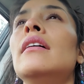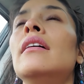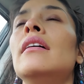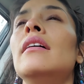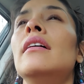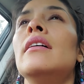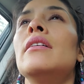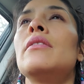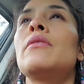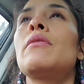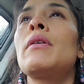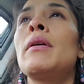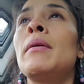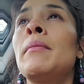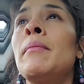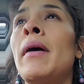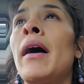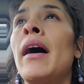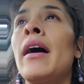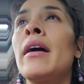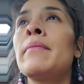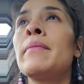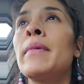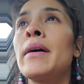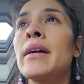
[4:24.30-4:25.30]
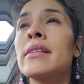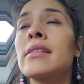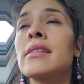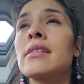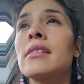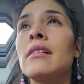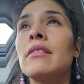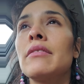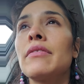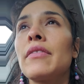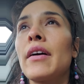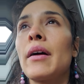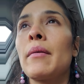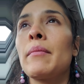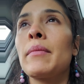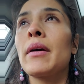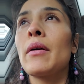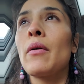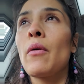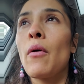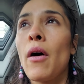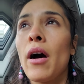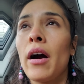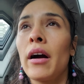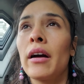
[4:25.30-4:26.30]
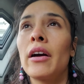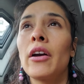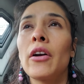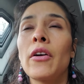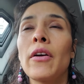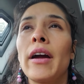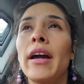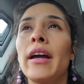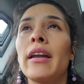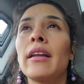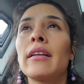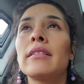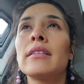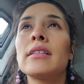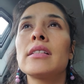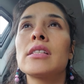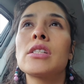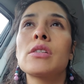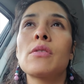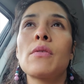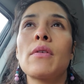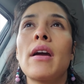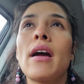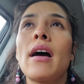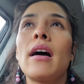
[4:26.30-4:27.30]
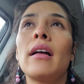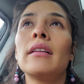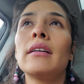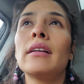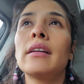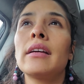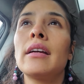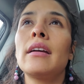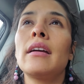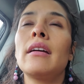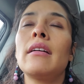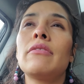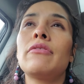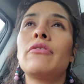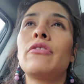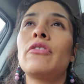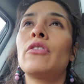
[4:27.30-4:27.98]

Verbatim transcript: remind myself I'm the one creating this reality.